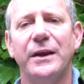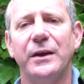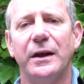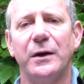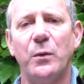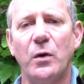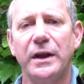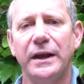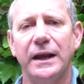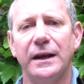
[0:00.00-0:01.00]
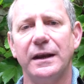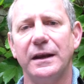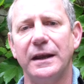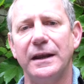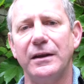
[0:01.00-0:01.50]

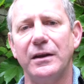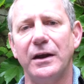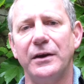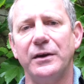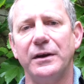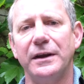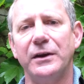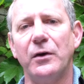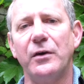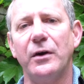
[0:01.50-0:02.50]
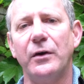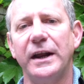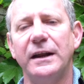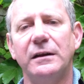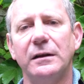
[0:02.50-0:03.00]
in an
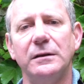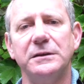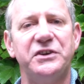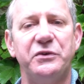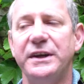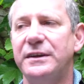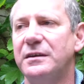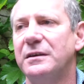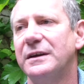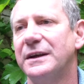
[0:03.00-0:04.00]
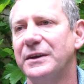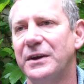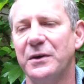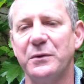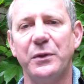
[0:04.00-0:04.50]
Oriental street, you
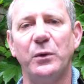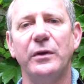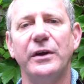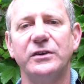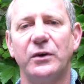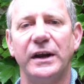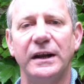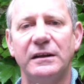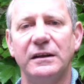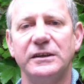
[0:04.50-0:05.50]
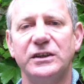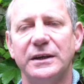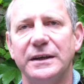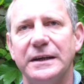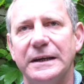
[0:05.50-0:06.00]
know, with all those Oriental
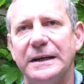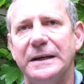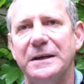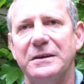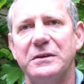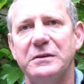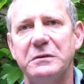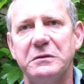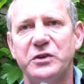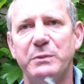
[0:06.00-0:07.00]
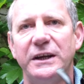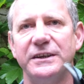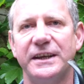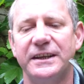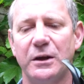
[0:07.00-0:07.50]

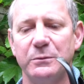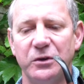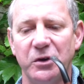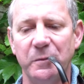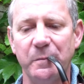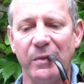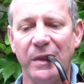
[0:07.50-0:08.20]
smells that comes to you.